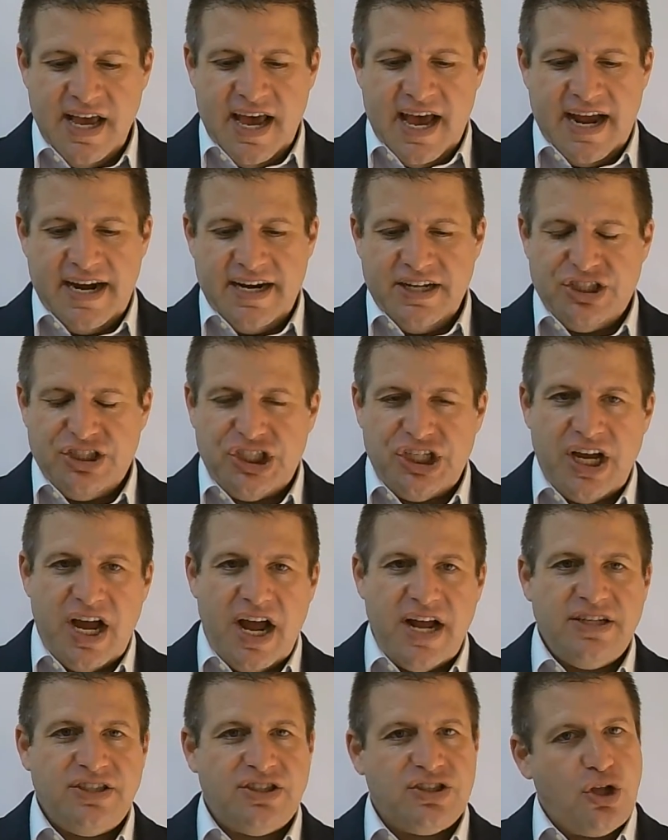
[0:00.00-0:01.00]
and it
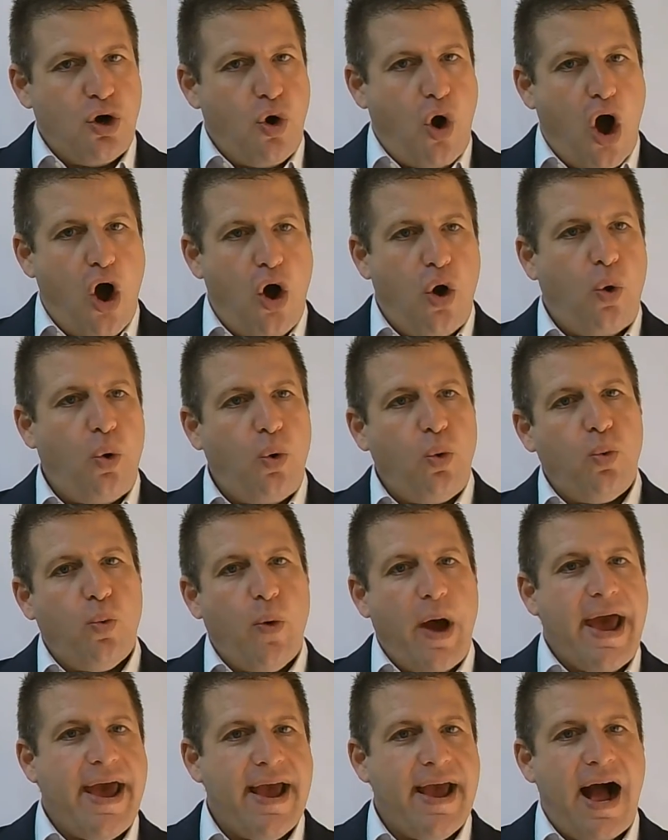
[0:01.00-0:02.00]
changed the whole
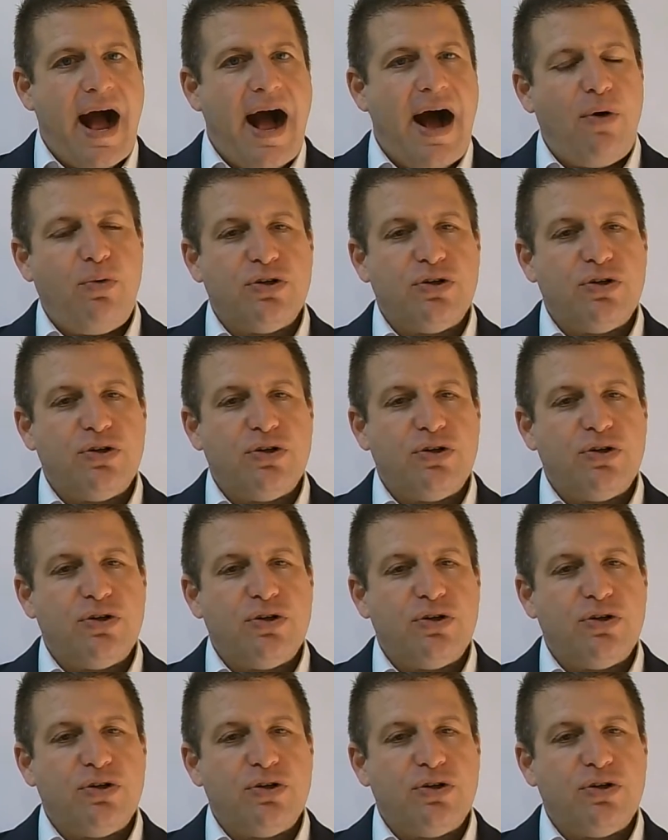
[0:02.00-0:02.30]
way I